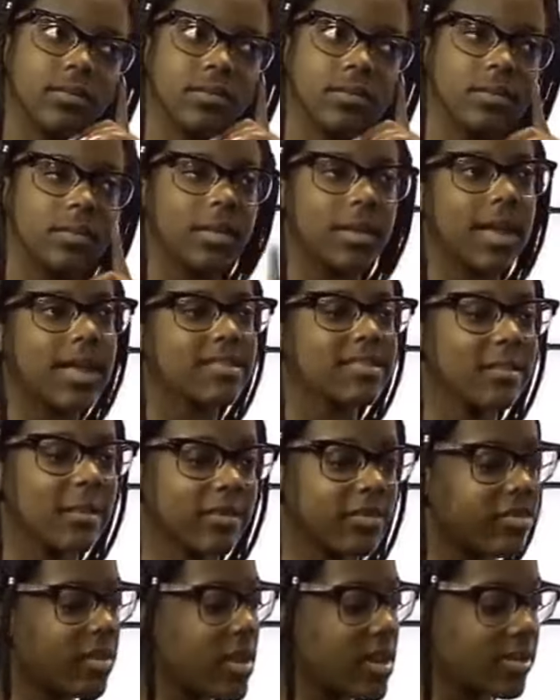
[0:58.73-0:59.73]
the last time I
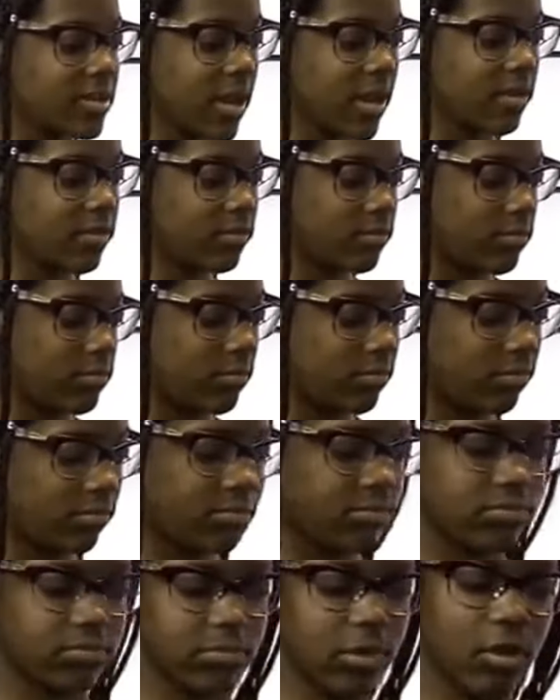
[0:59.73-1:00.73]
checked, I
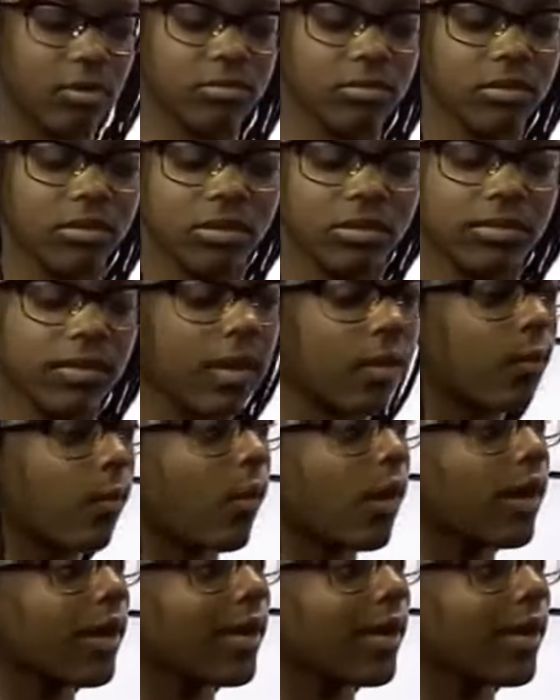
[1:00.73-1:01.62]
don't look that so, white. So,